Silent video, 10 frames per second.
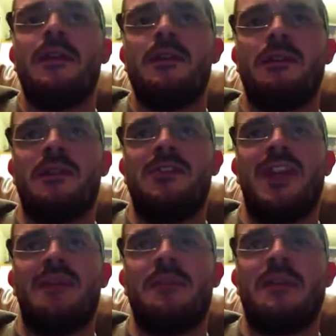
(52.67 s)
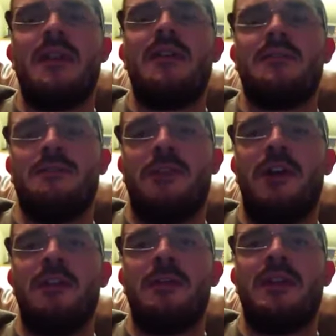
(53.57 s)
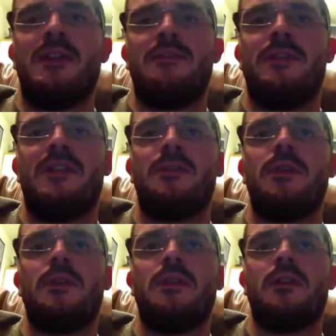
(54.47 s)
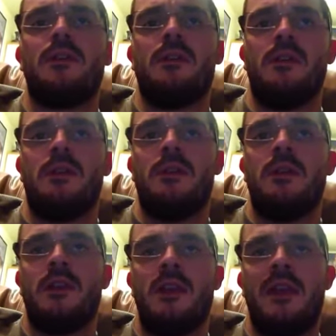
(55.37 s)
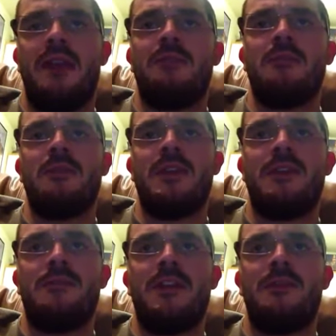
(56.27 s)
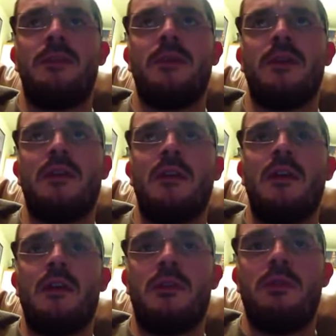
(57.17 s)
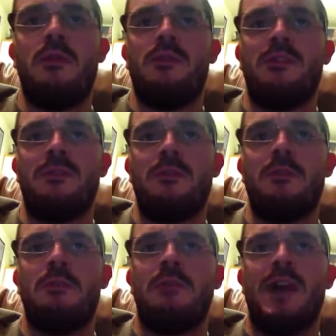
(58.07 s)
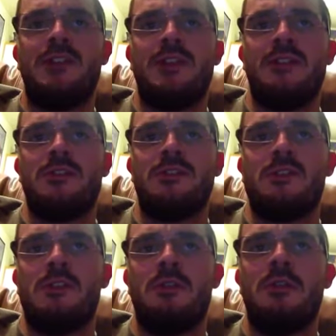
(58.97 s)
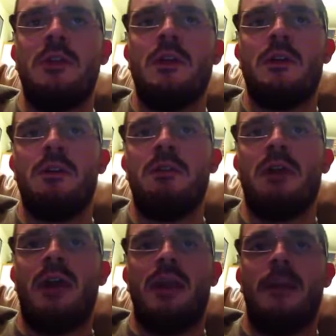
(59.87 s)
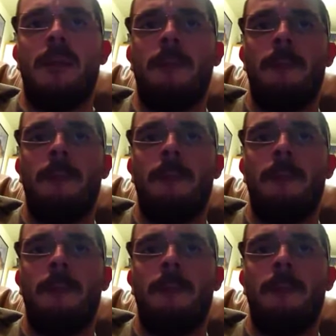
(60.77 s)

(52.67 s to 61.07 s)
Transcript: You can check me out and follow me on Facebook or connect with me on Facebook. Those of you watching the show who are